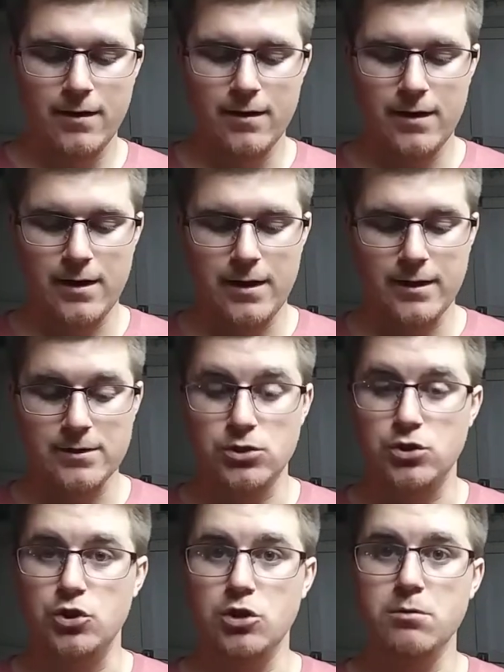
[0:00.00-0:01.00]
Uh,
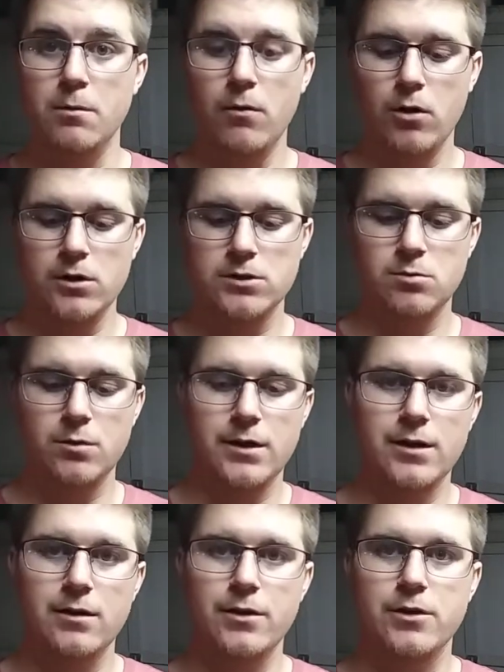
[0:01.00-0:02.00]
it's zoomable as
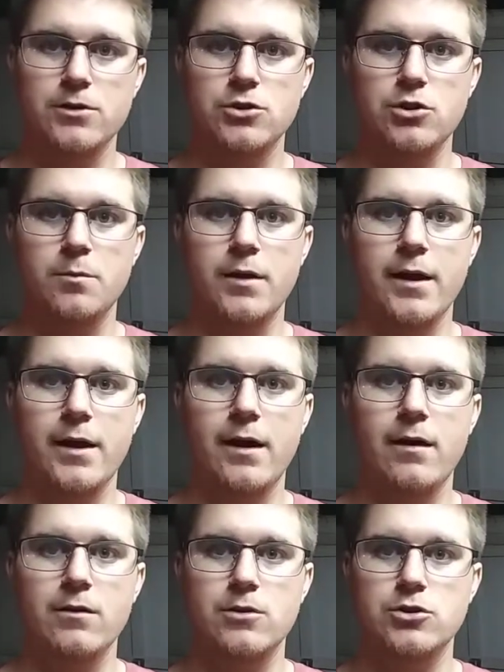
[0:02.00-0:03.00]
well. You can zoom it
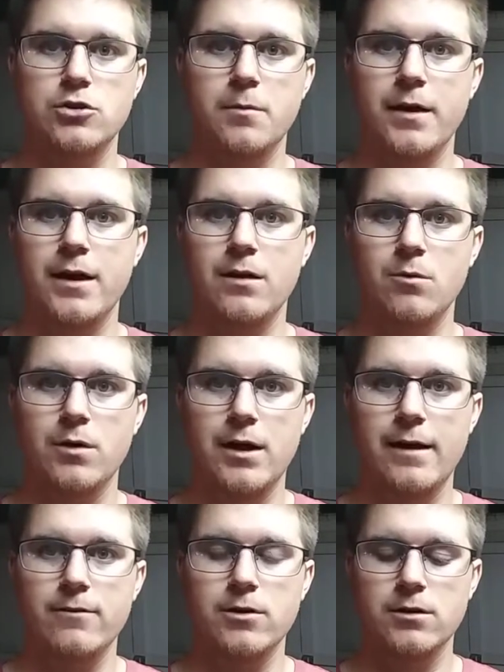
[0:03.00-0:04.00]
out or zoom in or
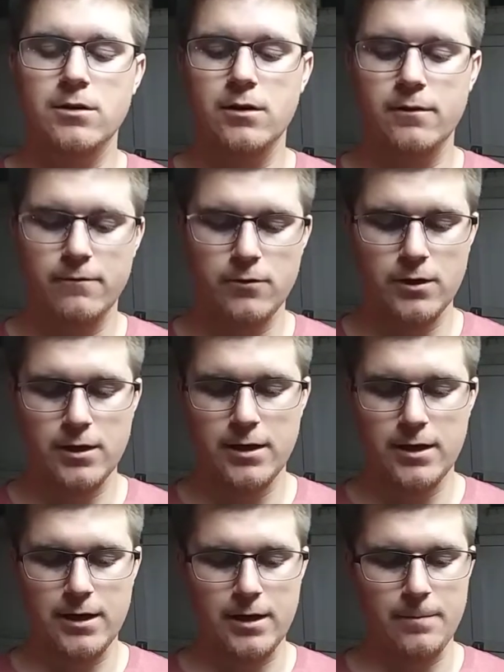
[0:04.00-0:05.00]
whatever for the
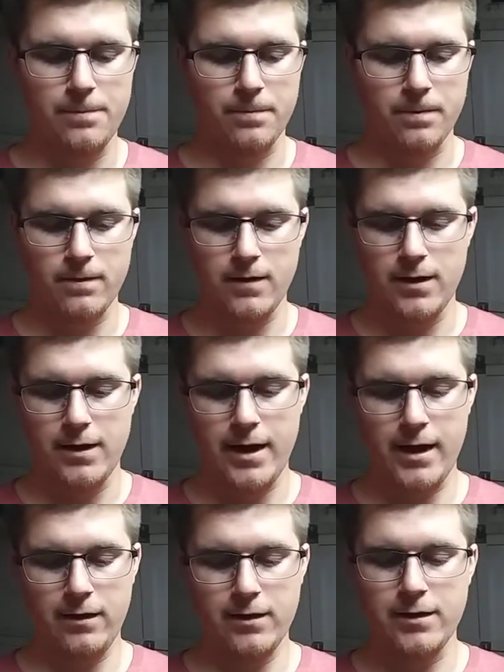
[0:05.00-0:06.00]
um,
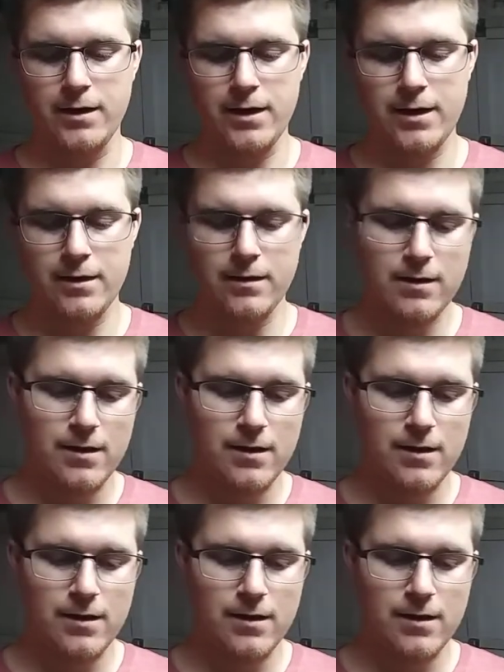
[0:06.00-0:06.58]
uh, LED.